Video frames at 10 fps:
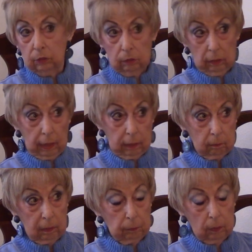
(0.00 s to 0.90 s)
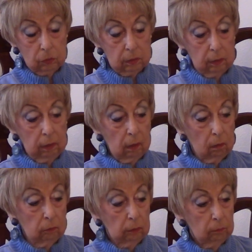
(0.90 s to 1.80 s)
It had to be posted in our
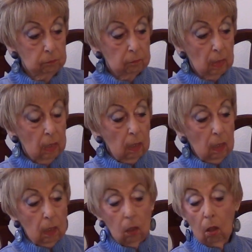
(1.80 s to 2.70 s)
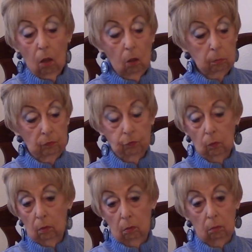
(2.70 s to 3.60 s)
room long
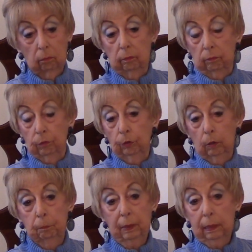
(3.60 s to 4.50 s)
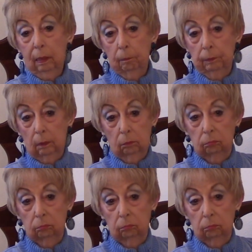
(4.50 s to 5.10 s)
before you could pick up a